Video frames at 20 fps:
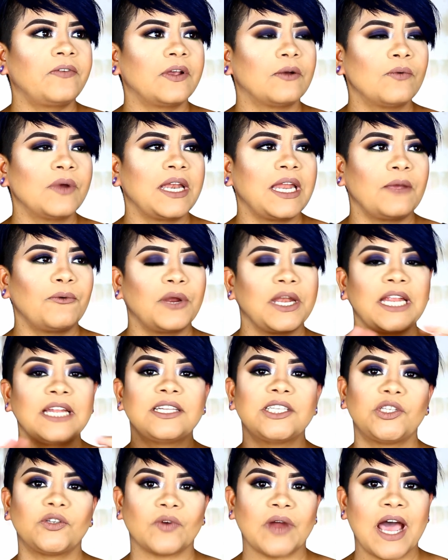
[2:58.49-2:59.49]
when
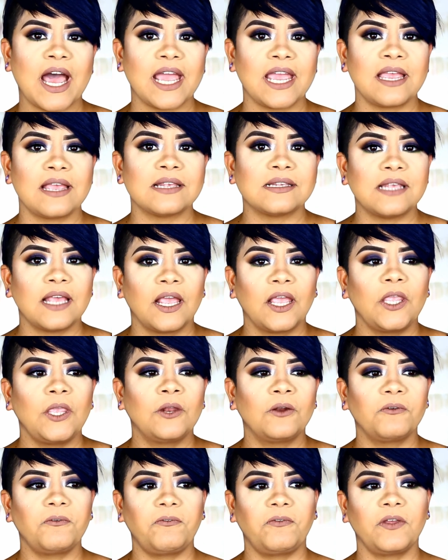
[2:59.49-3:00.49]
it dries, you
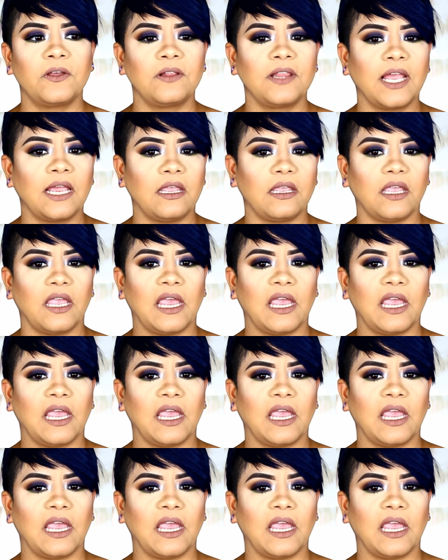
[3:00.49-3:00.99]
don't feel like